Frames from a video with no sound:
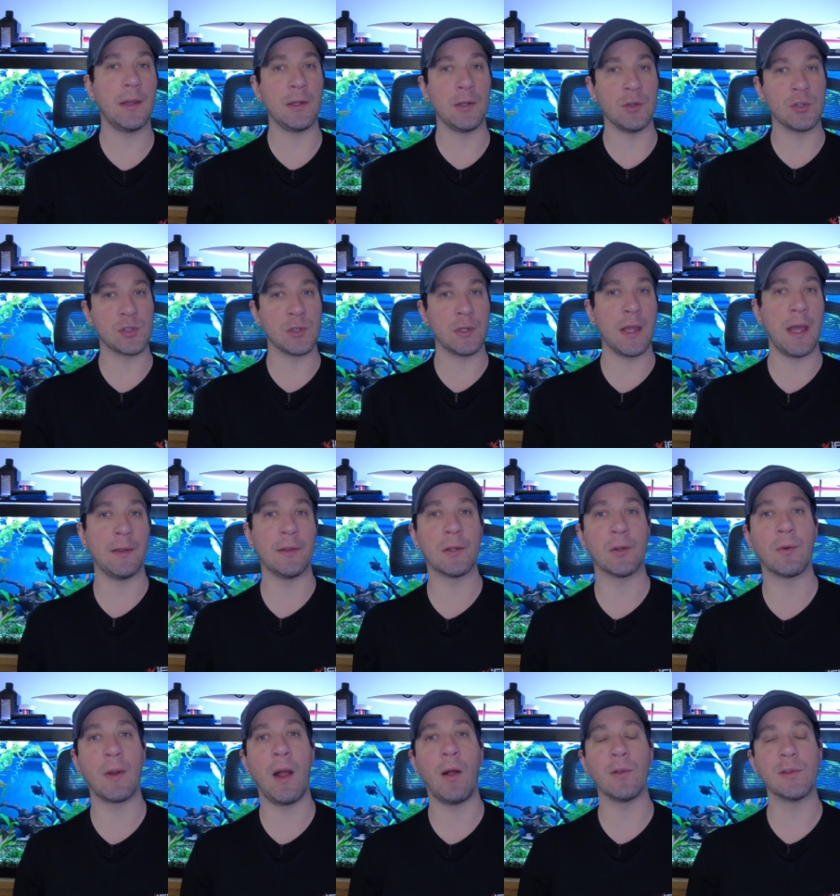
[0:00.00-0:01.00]
usually on the
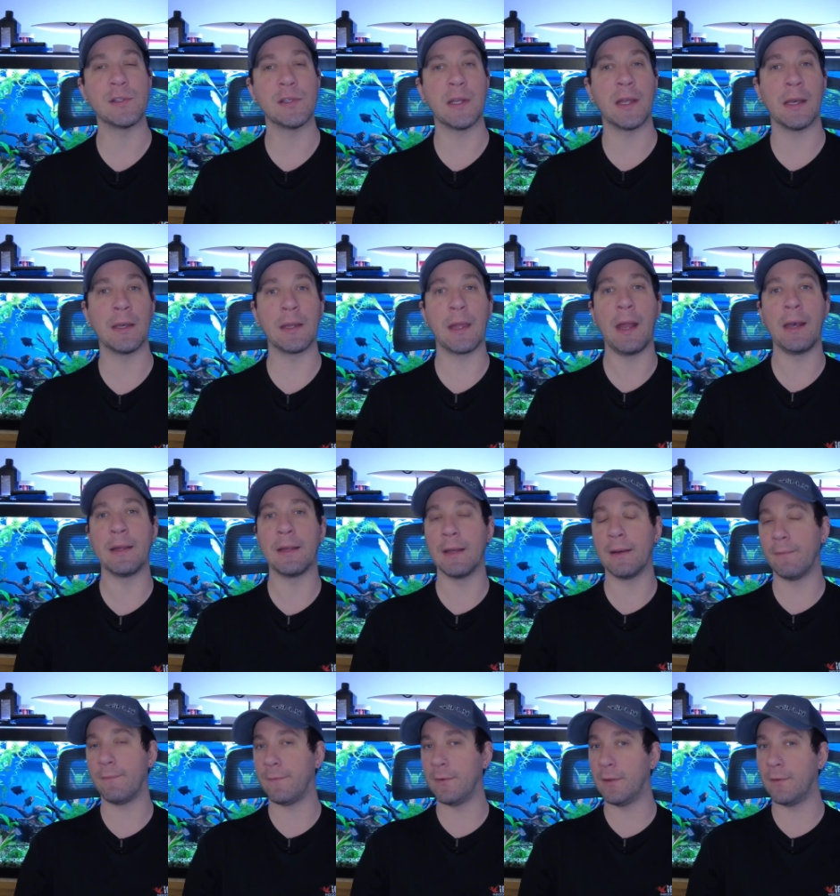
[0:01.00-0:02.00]
ground so you can kind of get
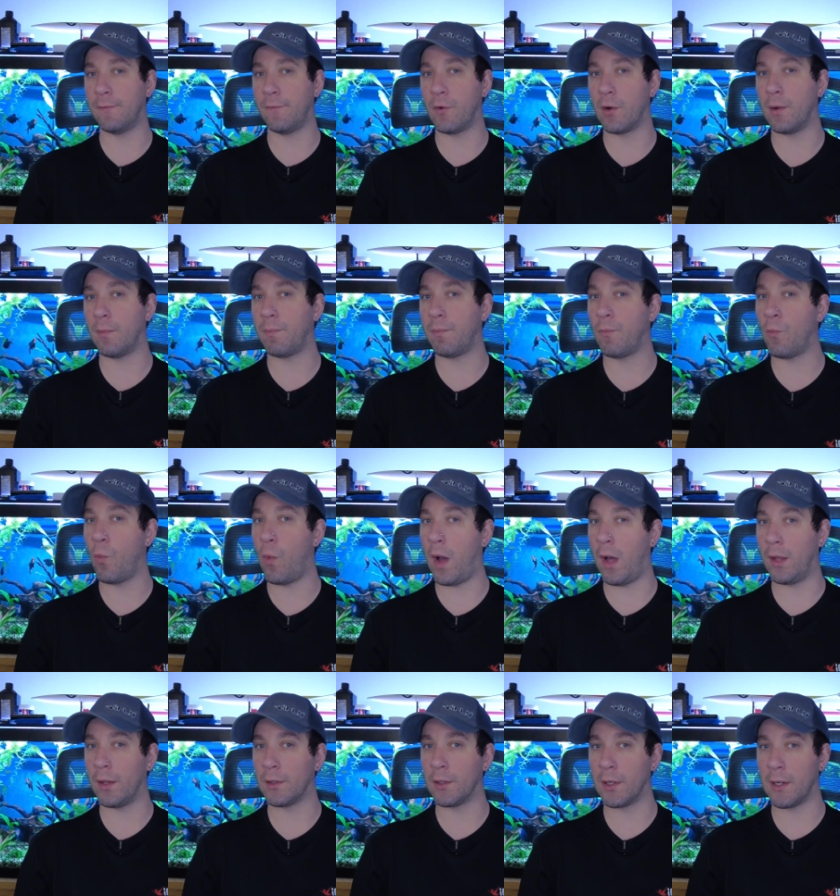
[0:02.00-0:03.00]
a feel for it
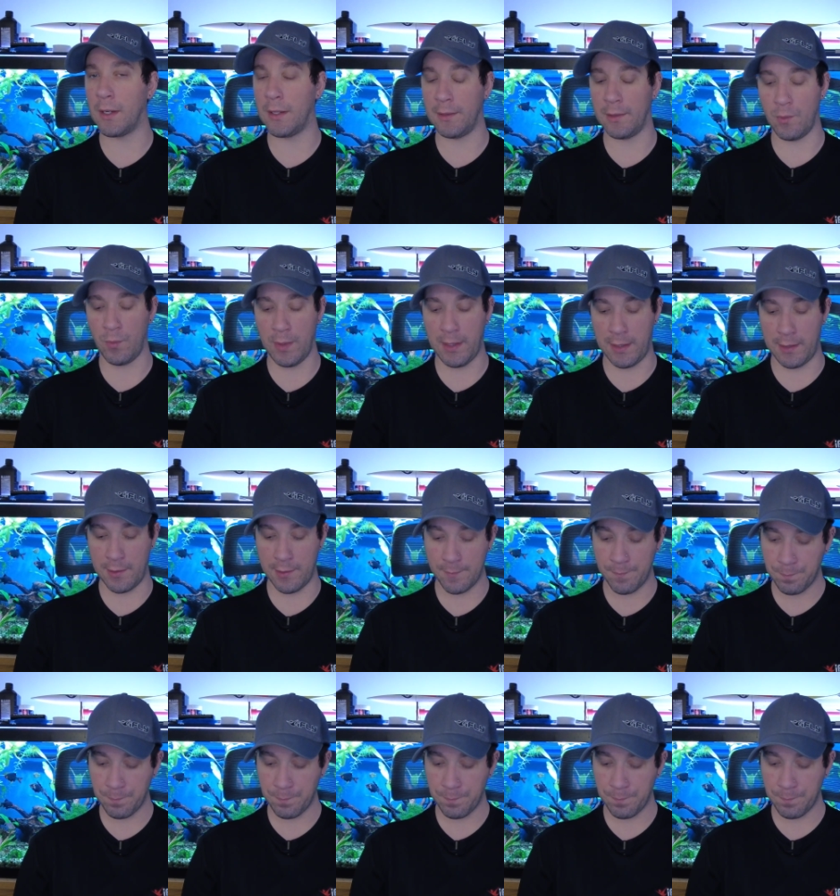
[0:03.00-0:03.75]
while you're in the wind.